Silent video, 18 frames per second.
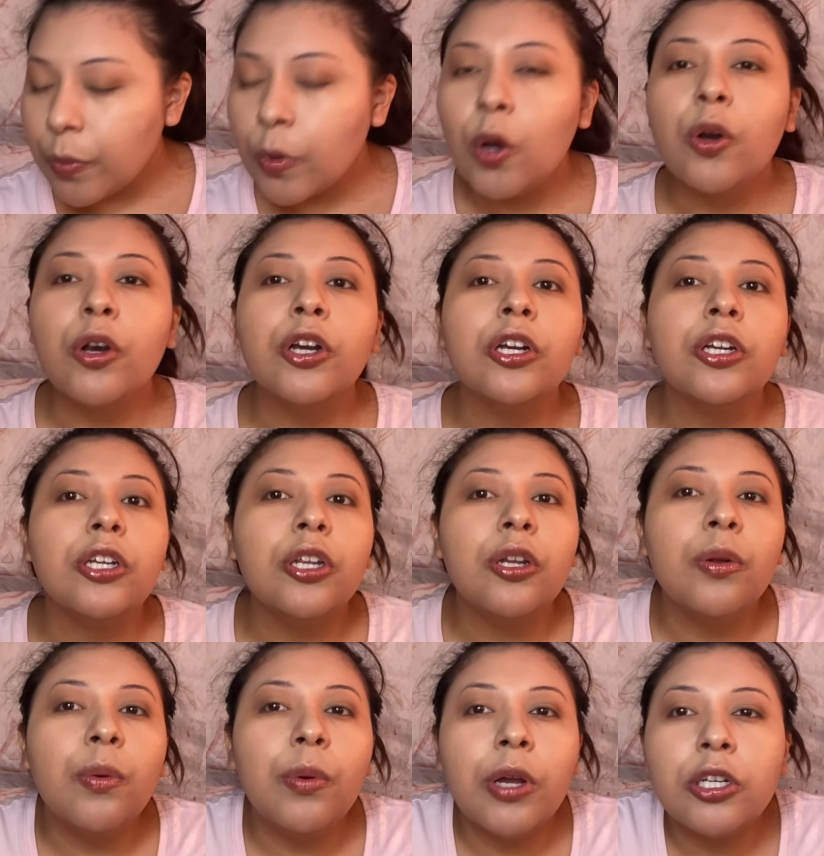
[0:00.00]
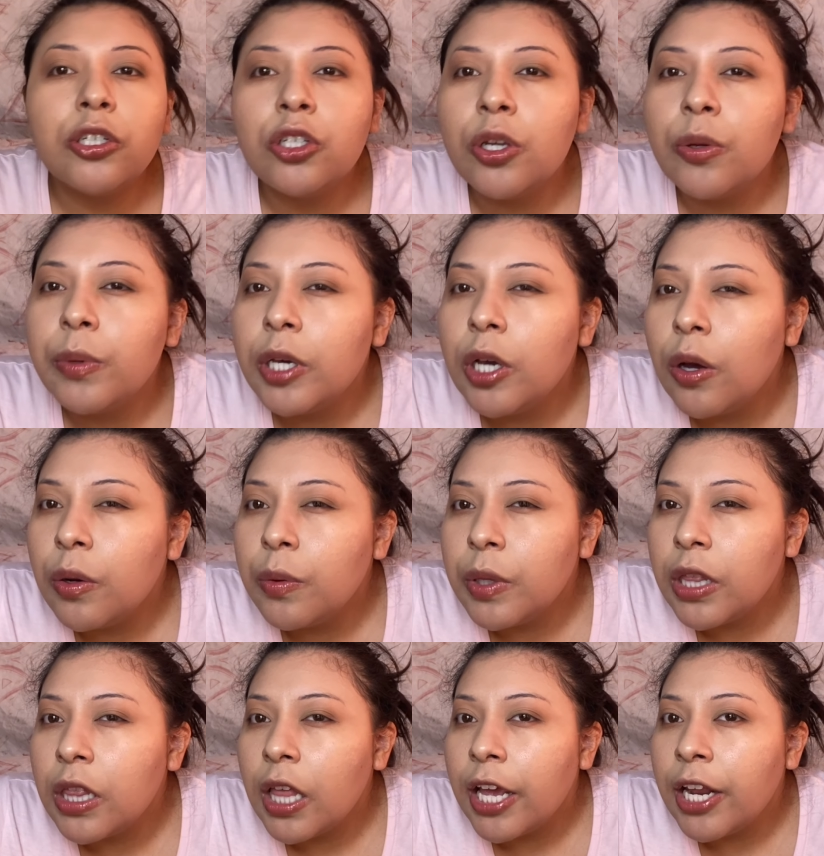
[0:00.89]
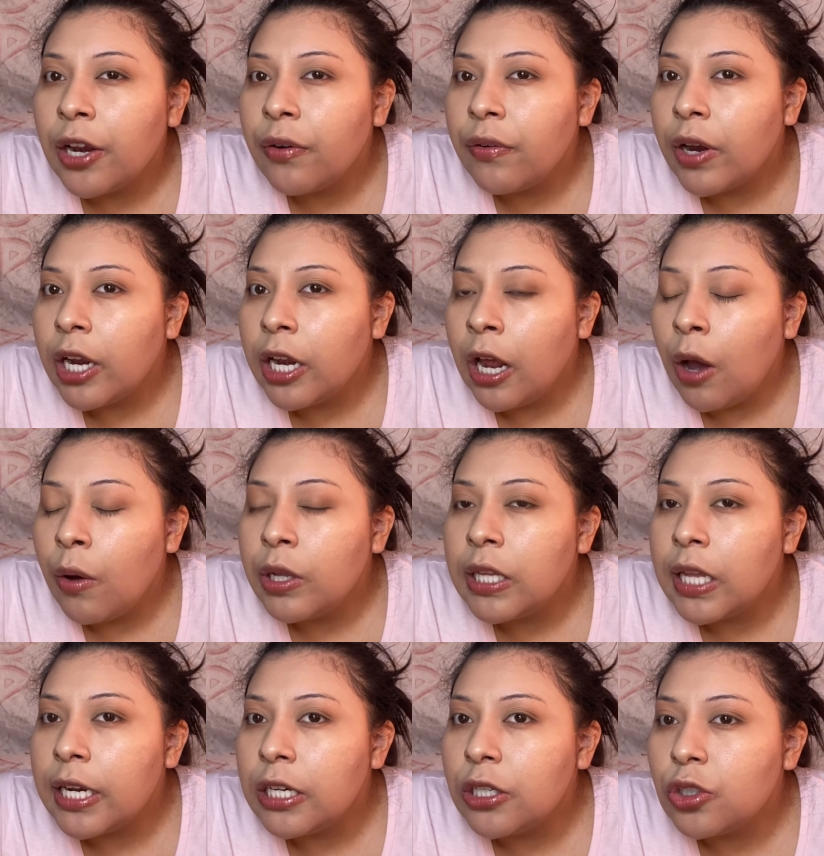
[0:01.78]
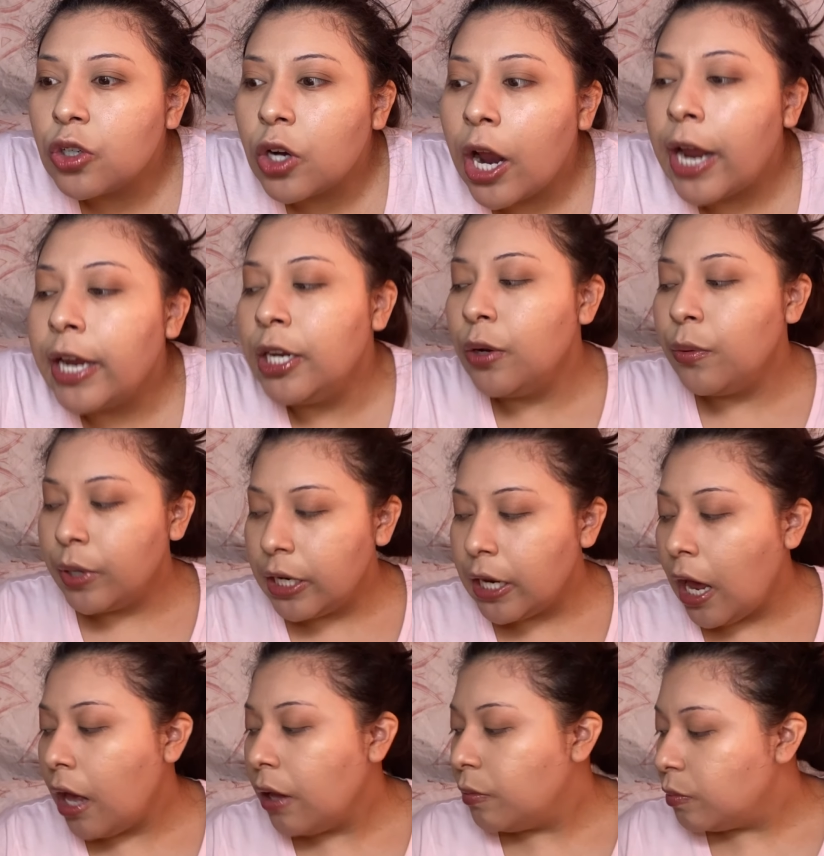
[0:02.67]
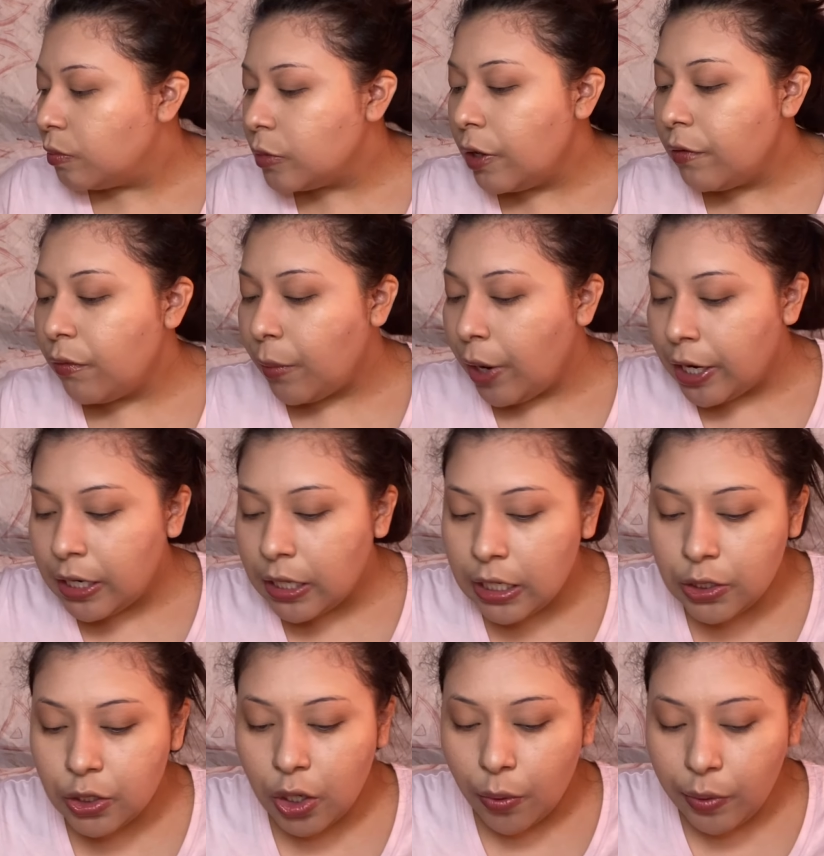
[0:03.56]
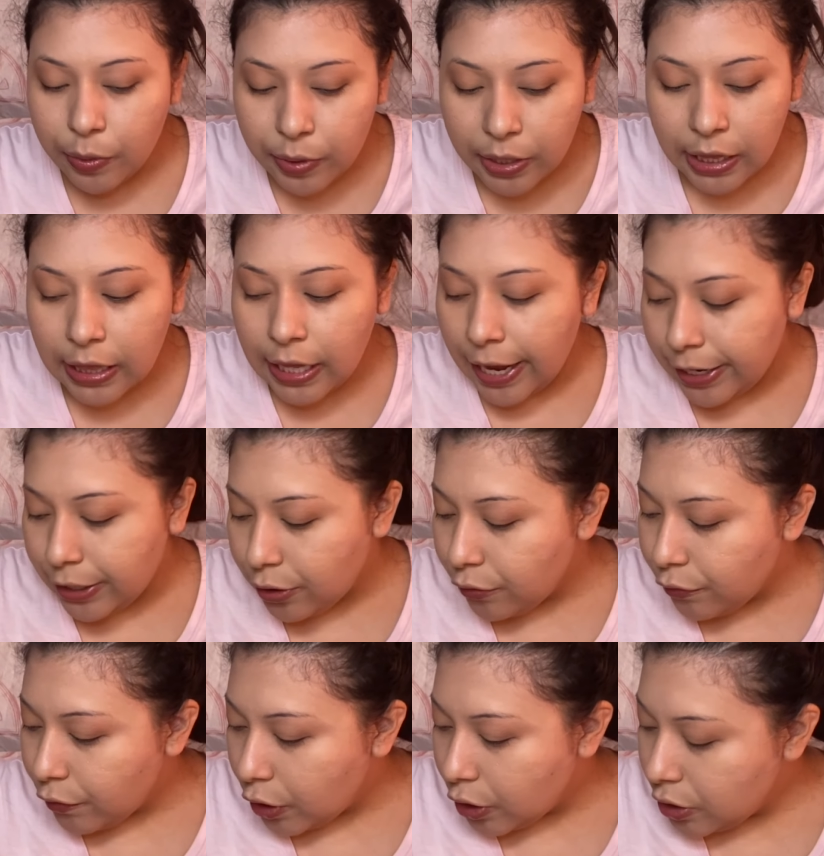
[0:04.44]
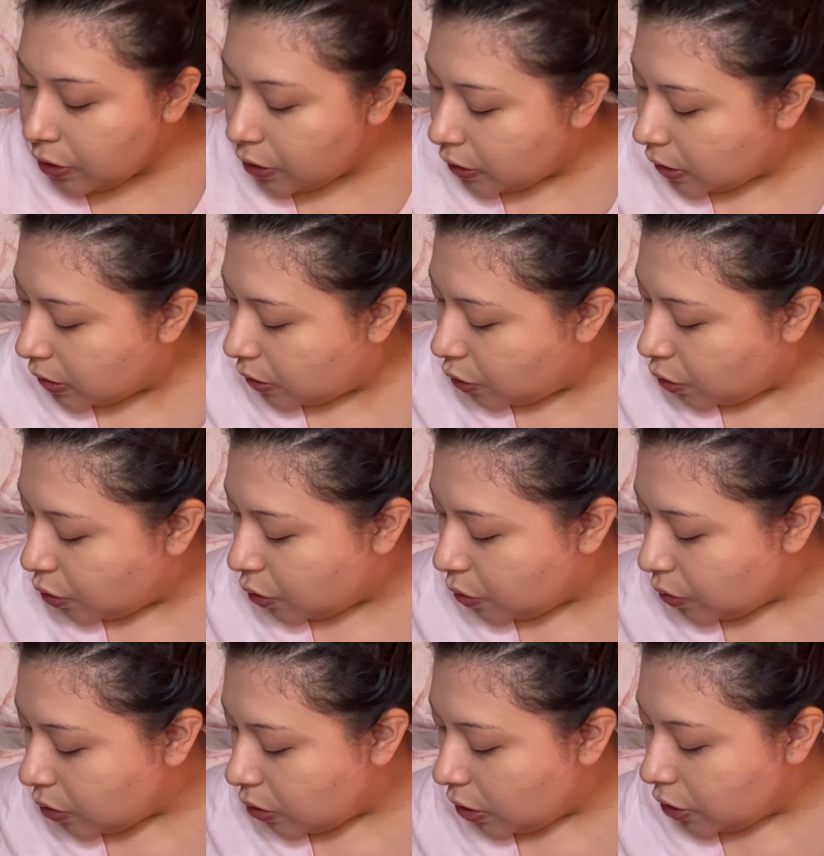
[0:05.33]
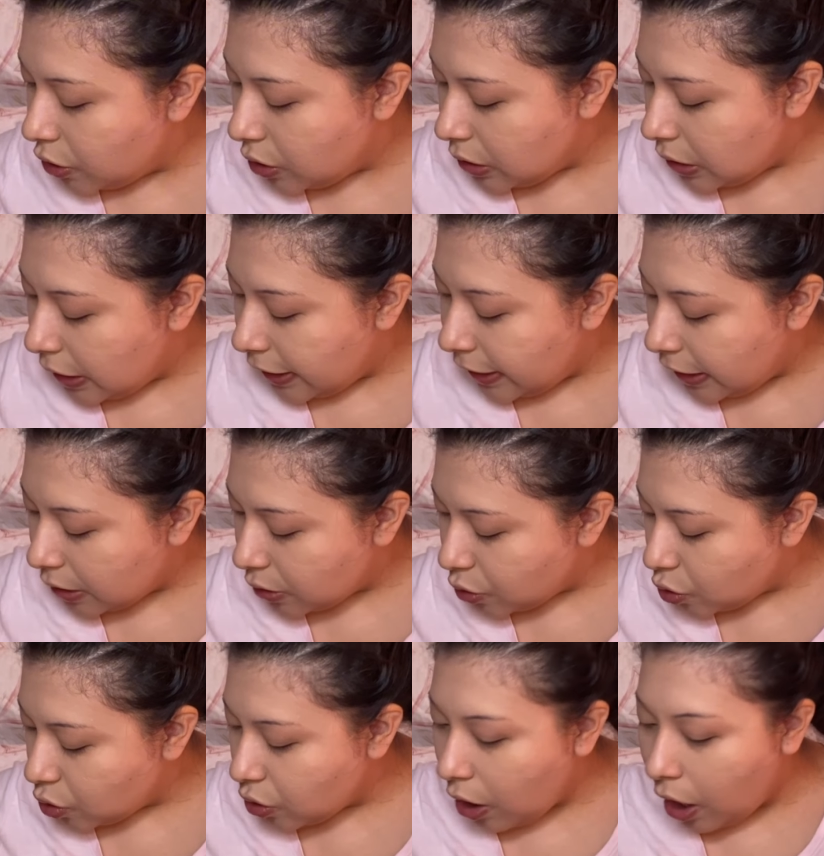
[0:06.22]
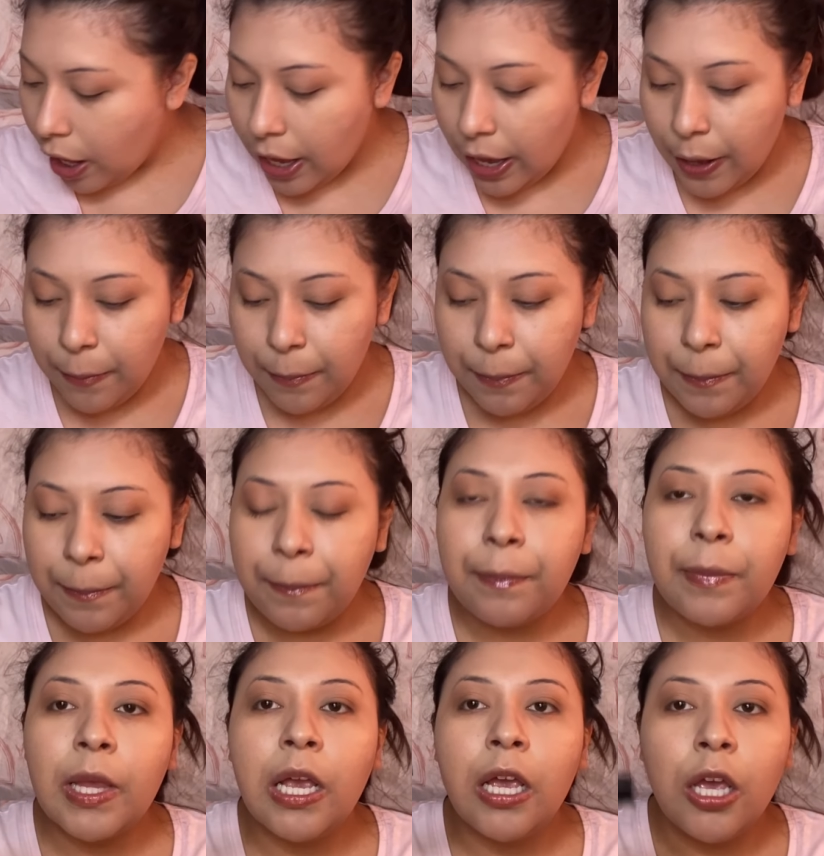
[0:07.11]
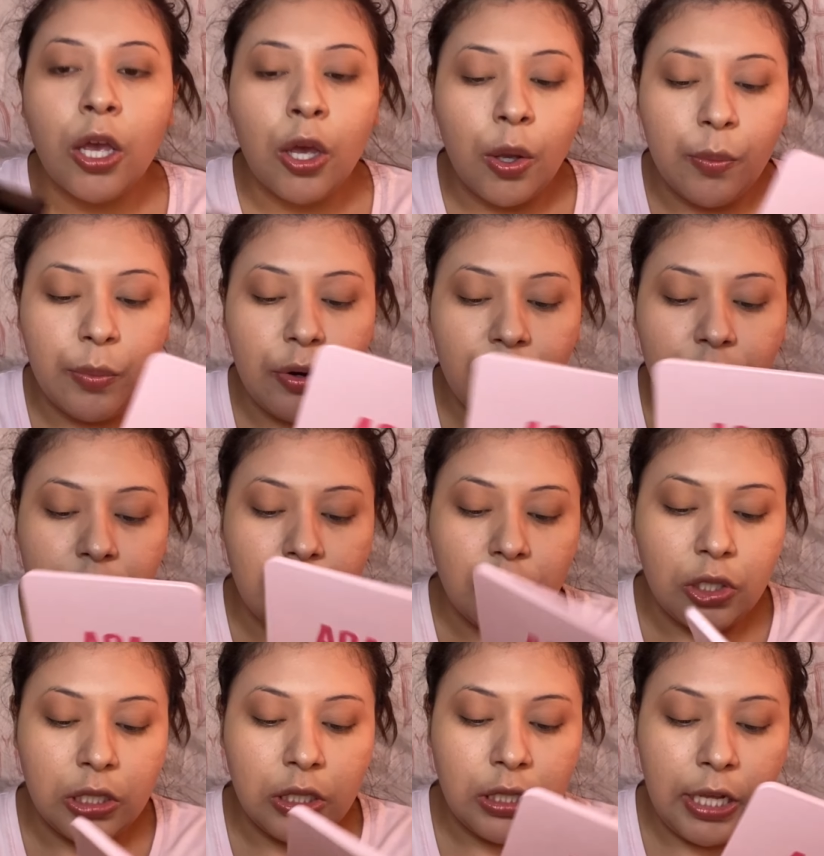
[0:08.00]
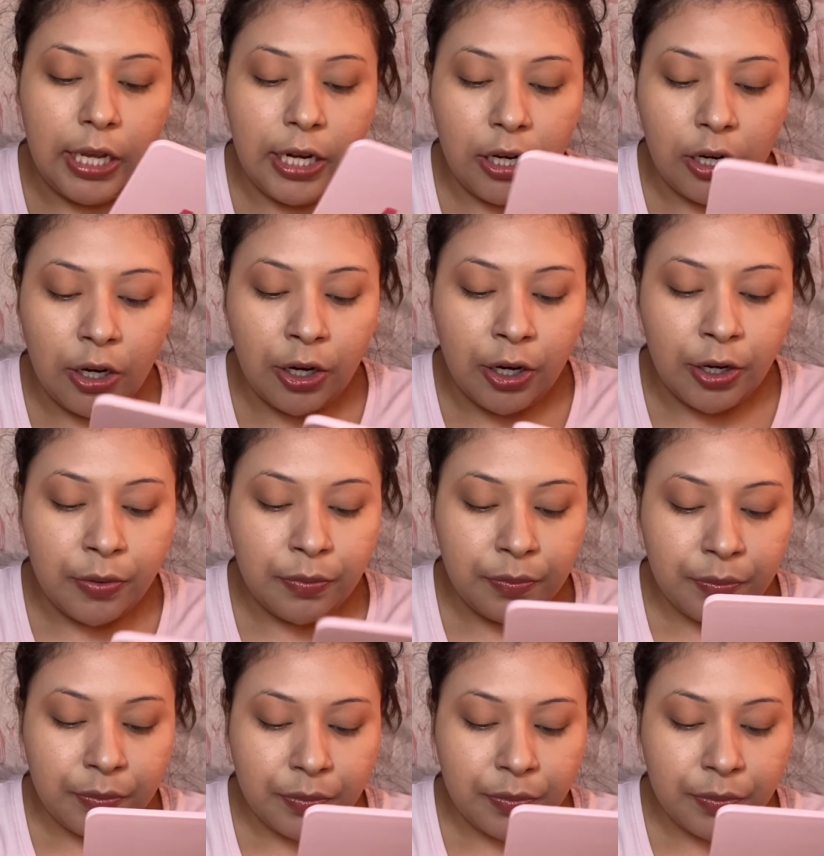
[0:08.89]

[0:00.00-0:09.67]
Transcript: Or, you know what? Should we go in with liner right now and let it dry? You know what? Yeah, never mind. Let's go in with liner first to start just letting it dry. Profusion liner.